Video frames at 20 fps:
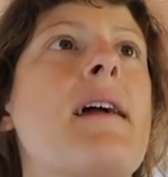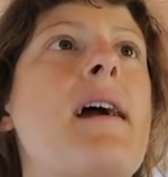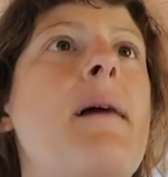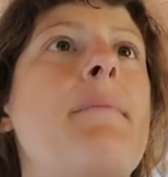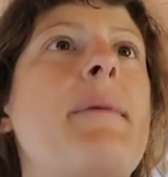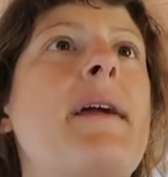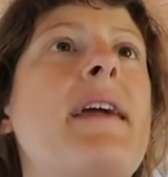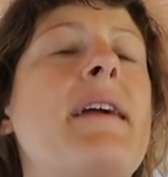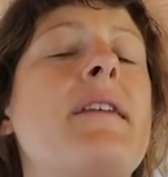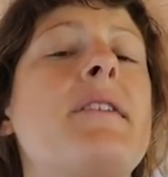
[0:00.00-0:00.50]

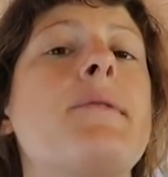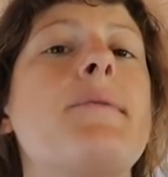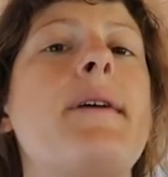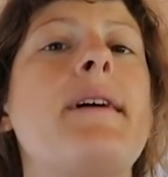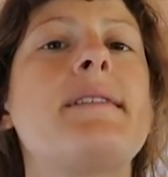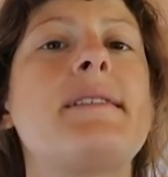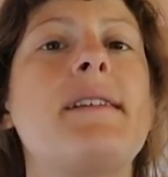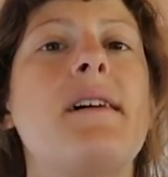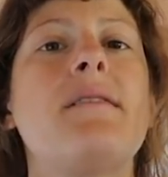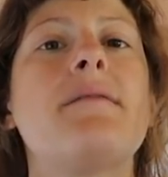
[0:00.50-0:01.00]
coming into
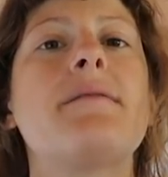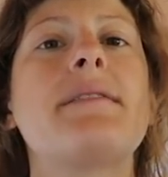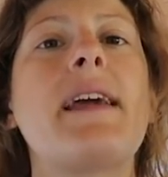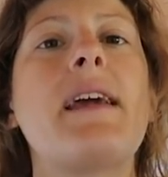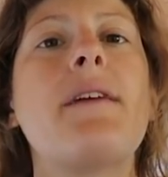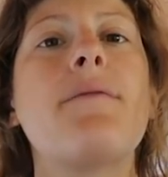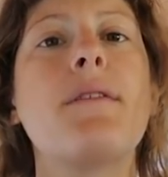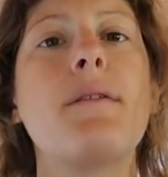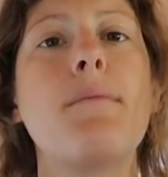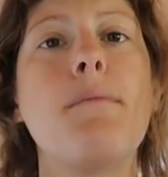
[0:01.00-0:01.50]
ourselves
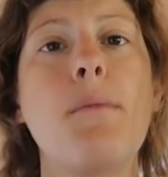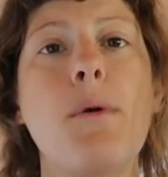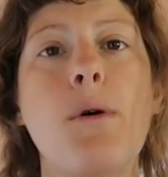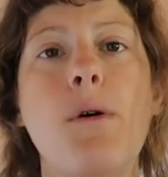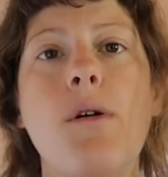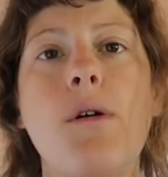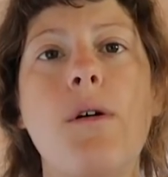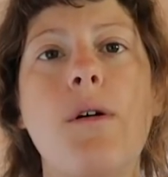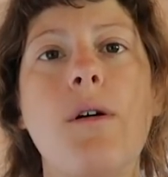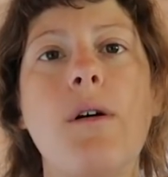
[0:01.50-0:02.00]
even
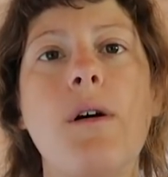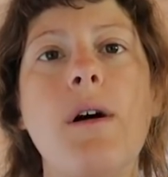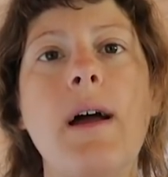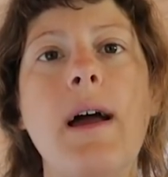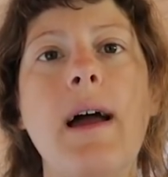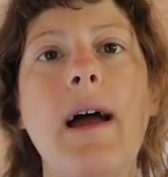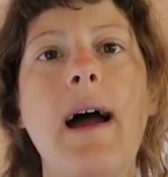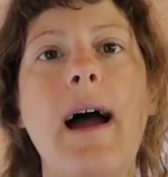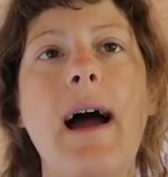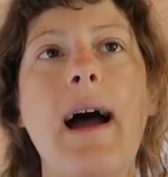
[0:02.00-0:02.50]
more.
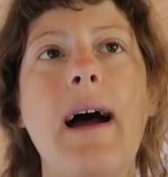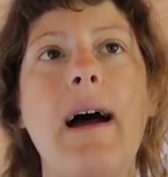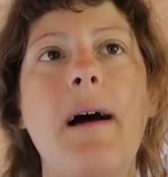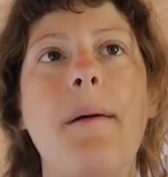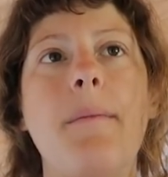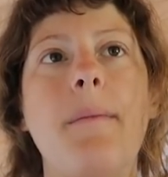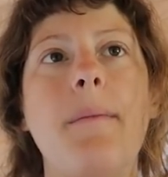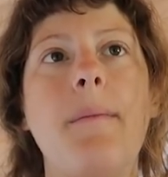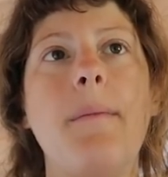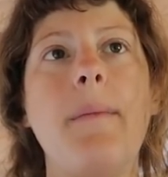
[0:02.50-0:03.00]

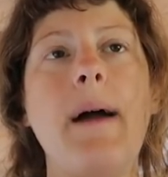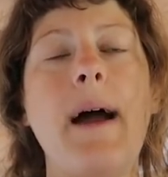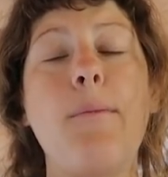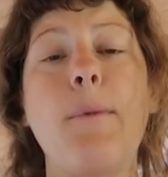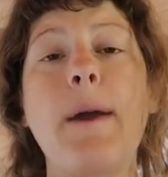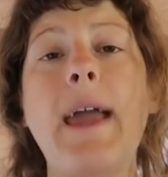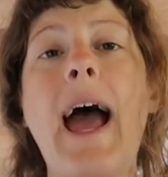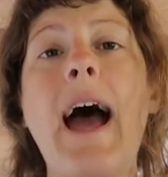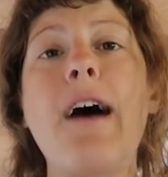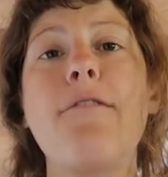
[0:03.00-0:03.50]
Um, and
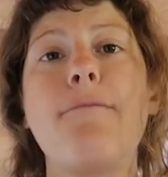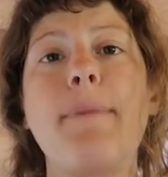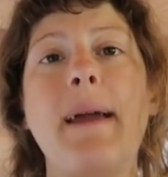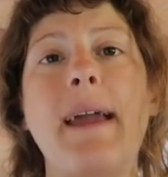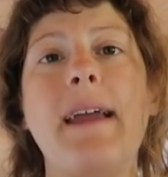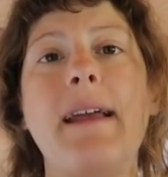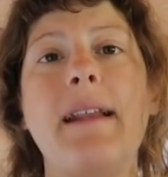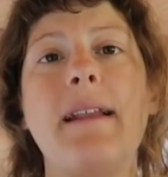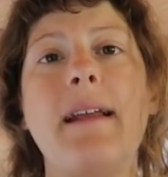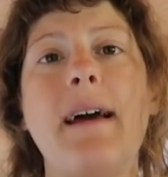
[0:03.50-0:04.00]
we have
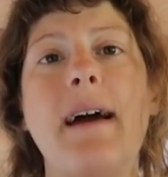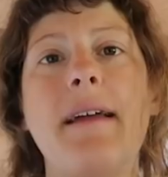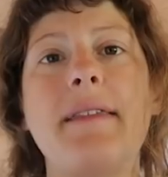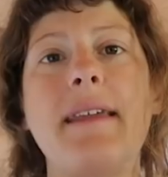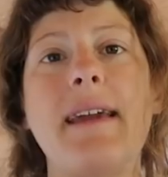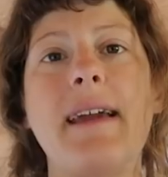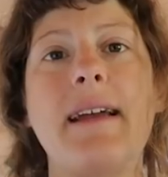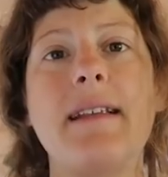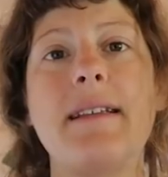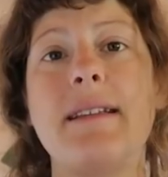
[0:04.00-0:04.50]
been at
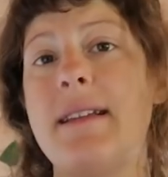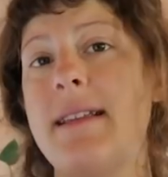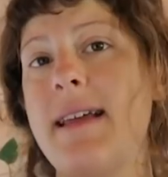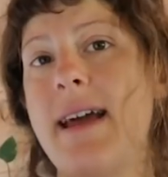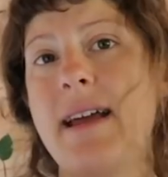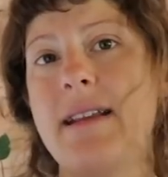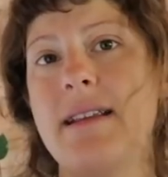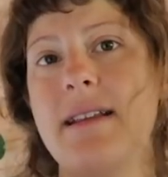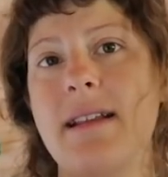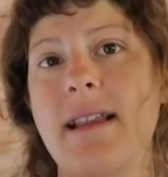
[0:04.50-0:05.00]
the end to
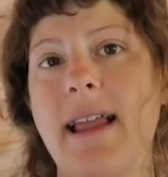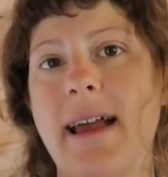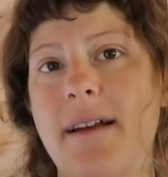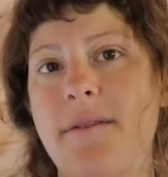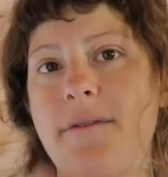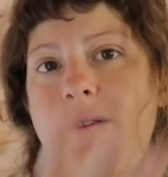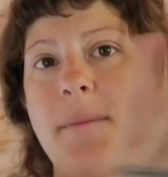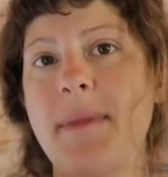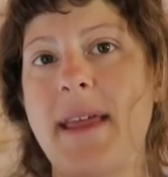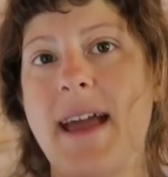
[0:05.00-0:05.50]
the end, like
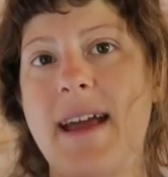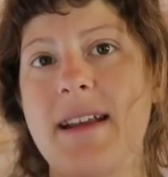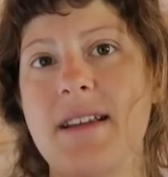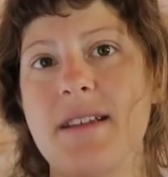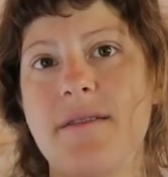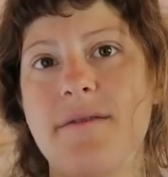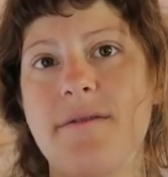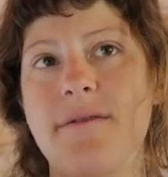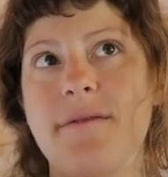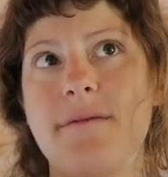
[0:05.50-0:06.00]
from the
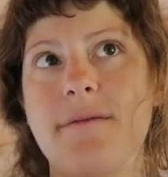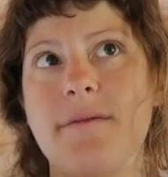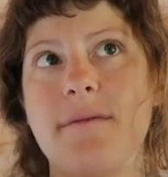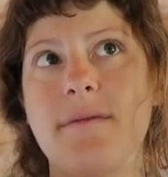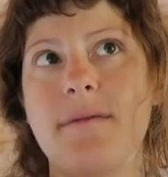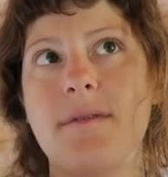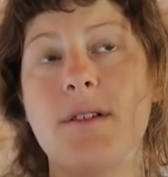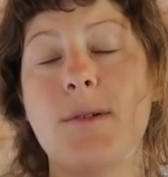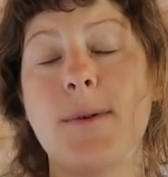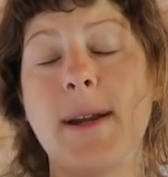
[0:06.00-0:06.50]
end of
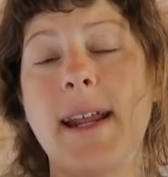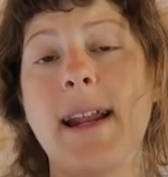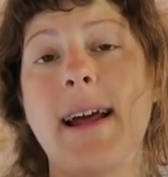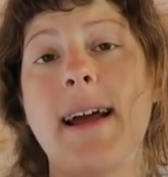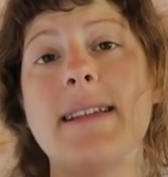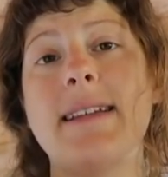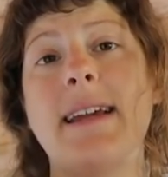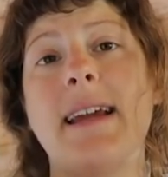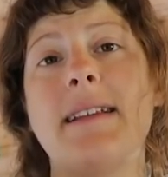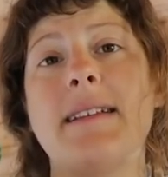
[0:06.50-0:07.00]

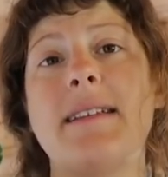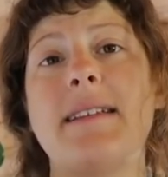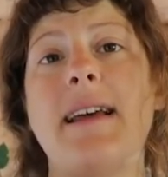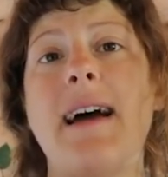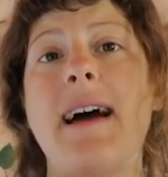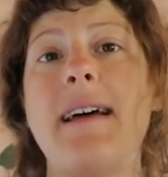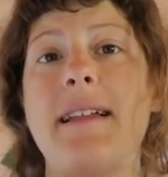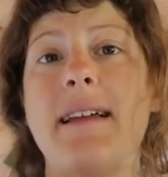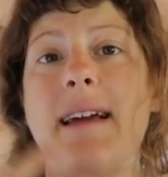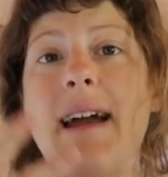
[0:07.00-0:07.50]
2019
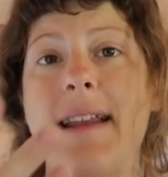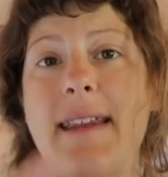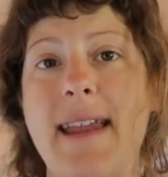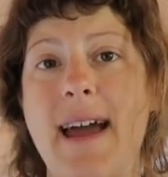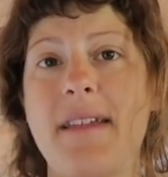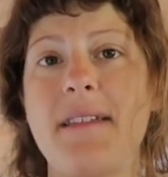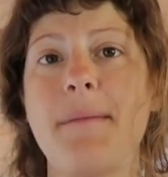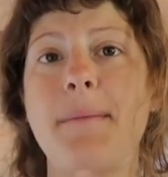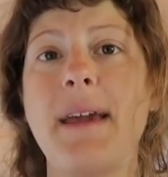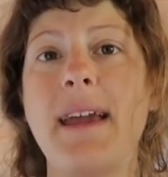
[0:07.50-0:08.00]
to, uh, and
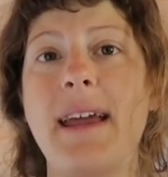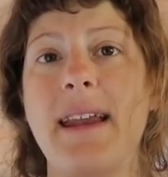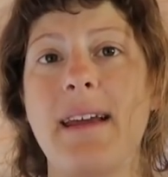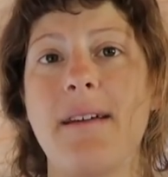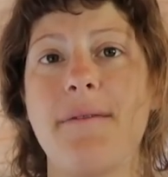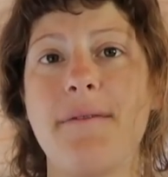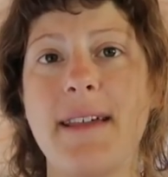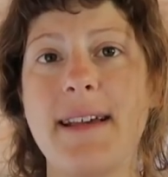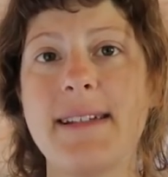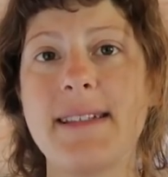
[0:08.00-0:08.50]
now the
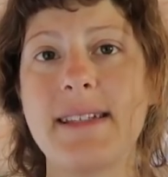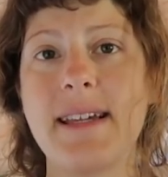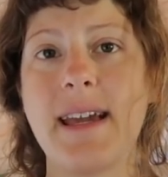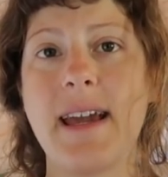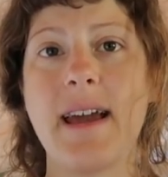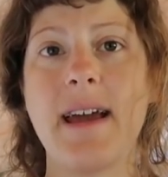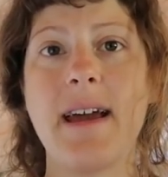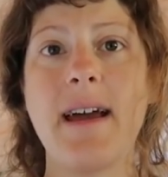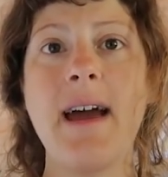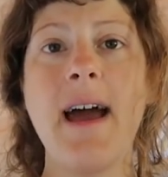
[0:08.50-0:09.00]
beginning of this
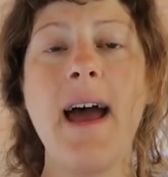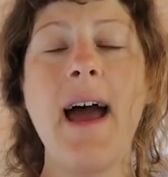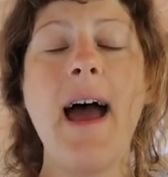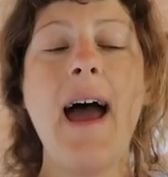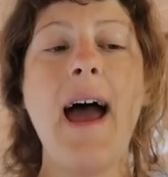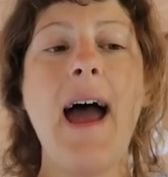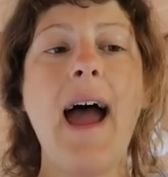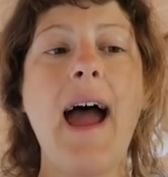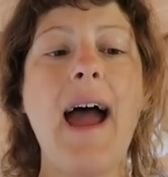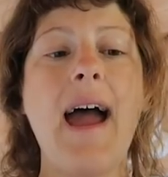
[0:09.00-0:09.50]
year.
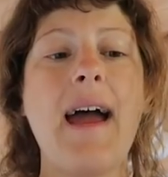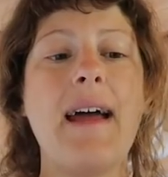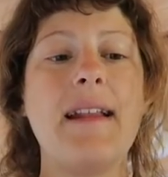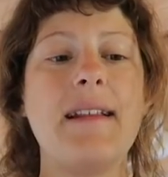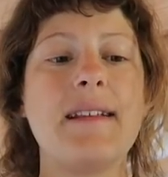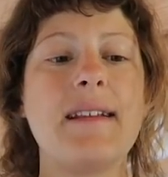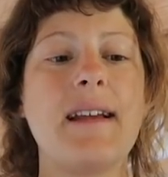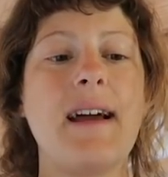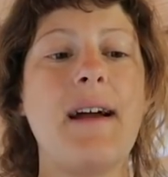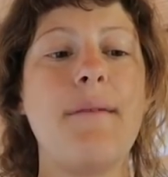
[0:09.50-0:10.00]

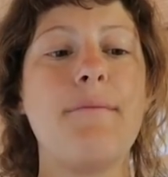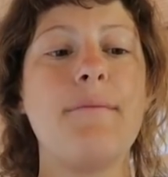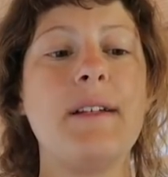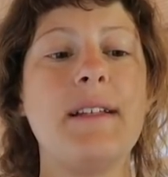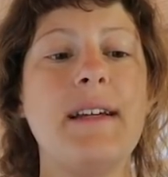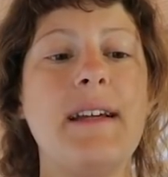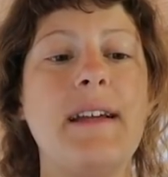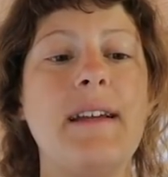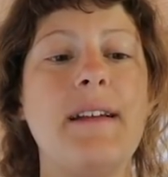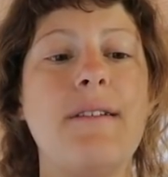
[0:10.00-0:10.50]
And I'm
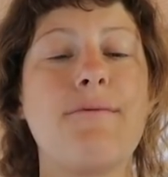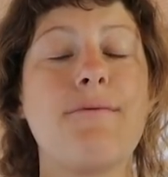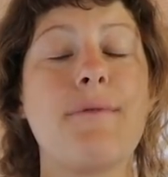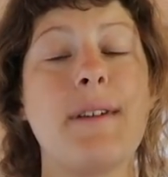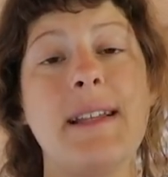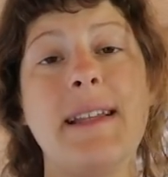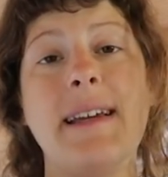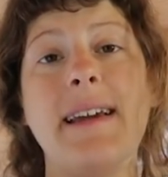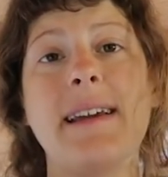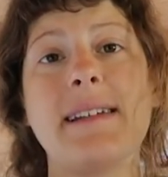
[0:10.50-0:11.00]
really,
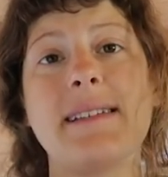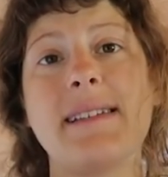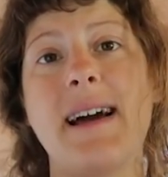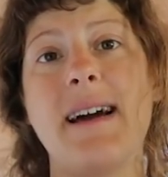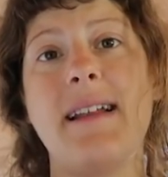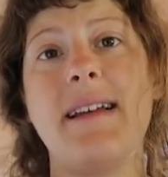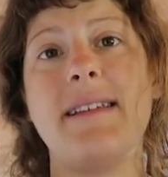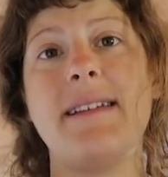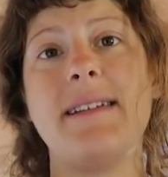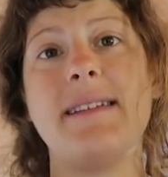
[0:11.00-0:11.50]
really
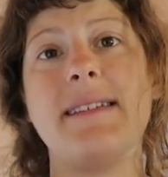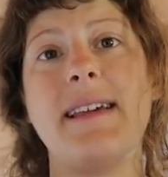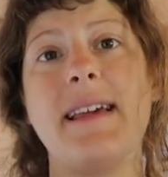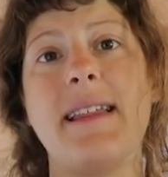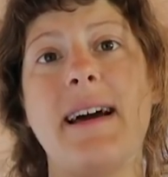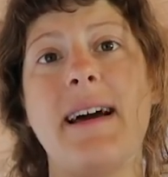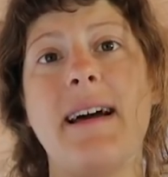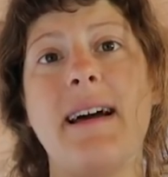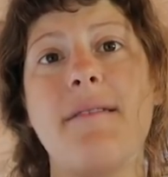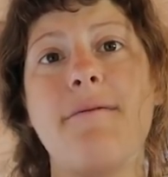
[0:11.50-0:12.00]
excited to see
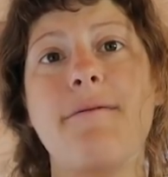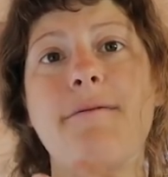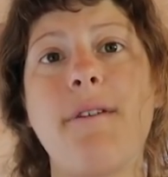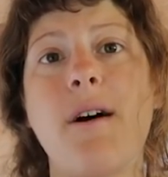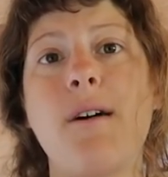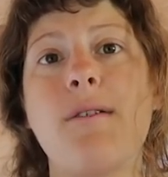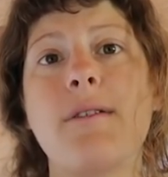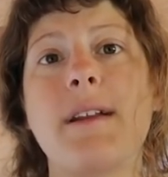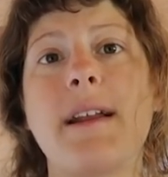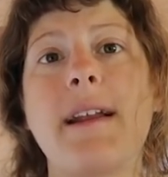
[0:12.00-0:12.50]
that
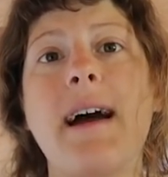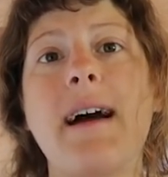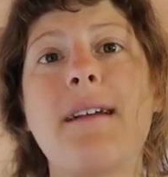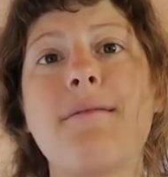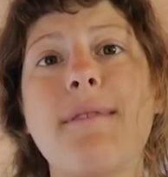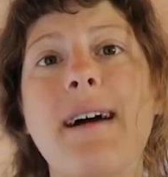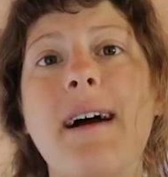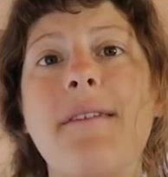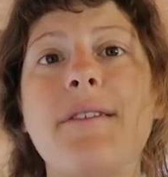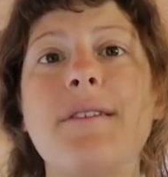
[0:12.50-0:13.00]
unfold and
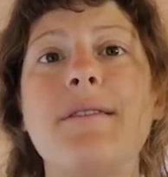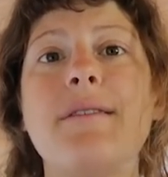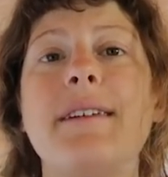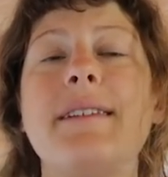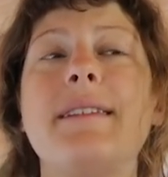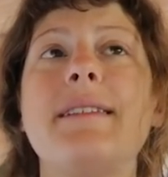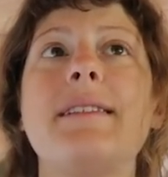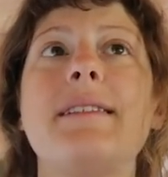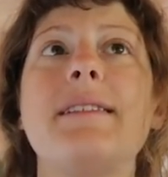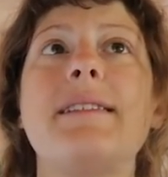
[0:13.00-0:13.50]
unravel
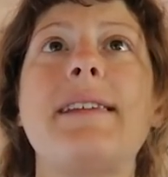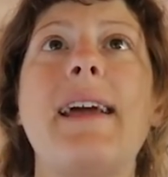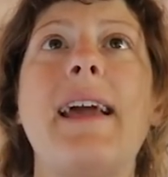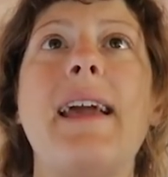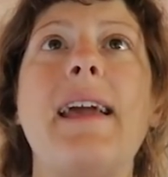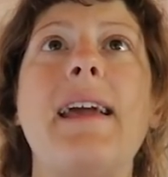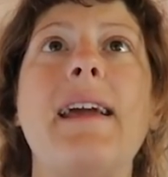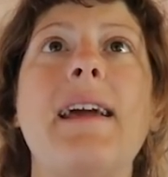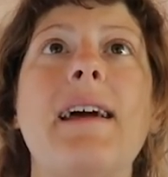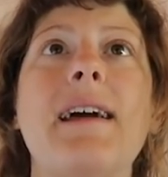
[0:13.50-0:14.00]
and
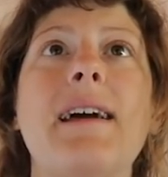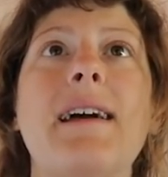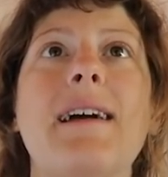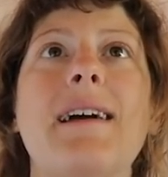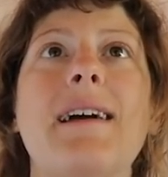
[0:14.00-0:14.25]
see